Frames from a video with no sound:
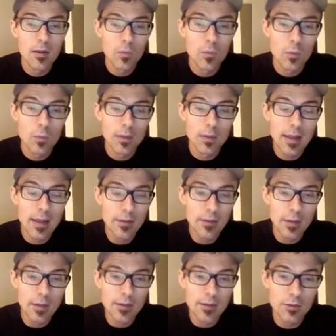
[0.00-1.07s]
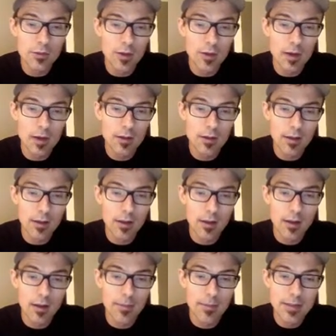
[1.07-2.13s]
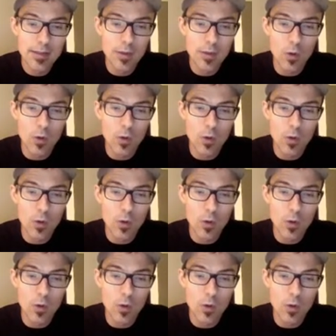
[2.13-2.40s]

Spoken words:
We're then going to draw a basic